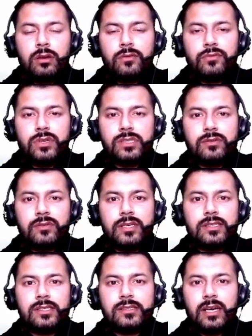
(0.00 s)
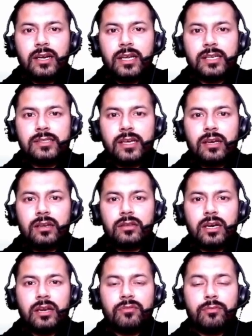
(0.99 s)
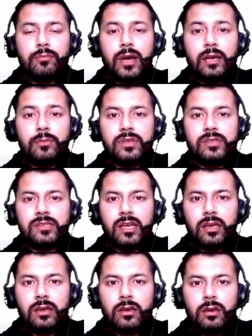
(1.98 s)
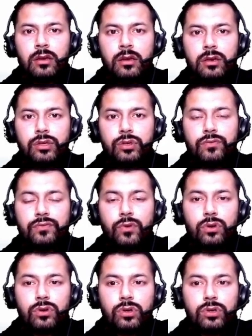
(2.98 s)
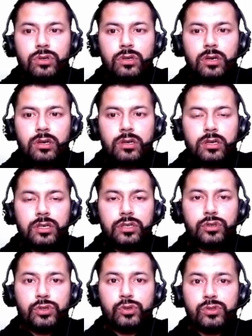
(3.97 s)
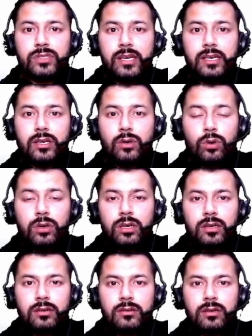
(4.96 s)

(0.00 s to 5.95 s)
First one is a syntax error, that if by mistake you forgot to use any colon,